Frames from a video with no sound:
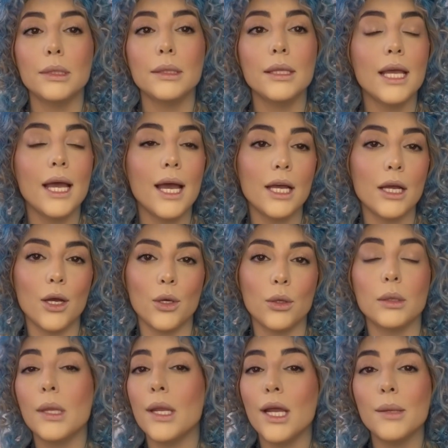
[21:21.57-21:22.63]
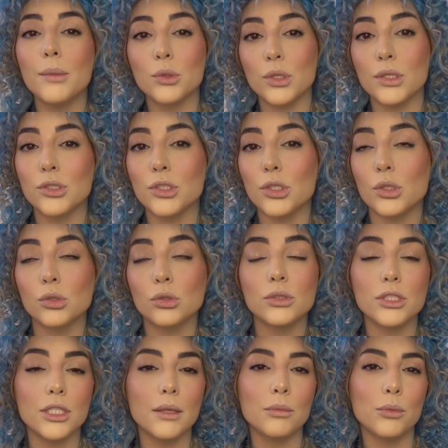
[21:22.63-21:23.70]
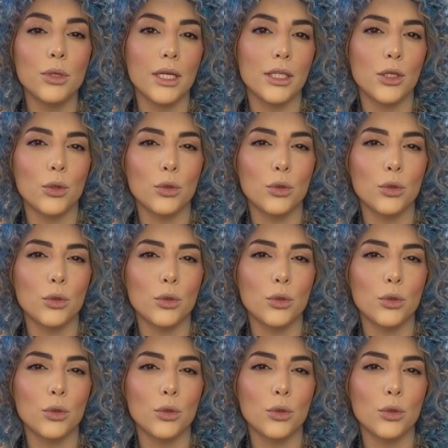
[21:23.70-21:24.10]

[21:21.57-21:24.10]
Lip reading: Now I'm going to use a brick